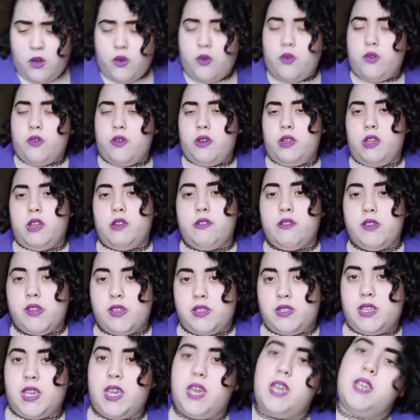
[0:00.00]
Or
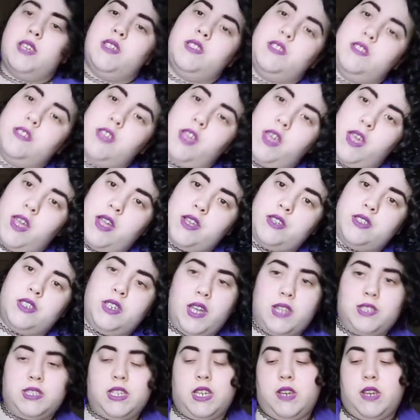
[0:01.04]
she gets